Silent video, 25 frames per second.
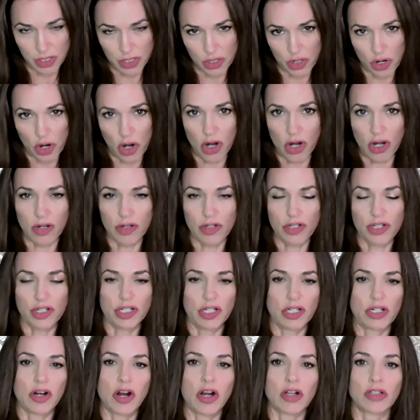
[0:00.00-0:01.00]
charge
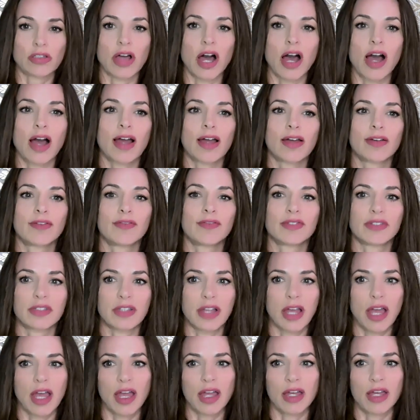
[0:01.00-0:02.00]
in our lives
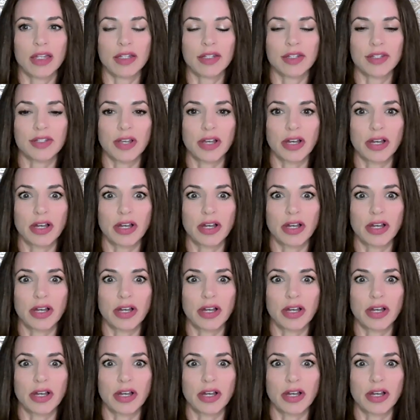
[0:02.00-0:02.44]
and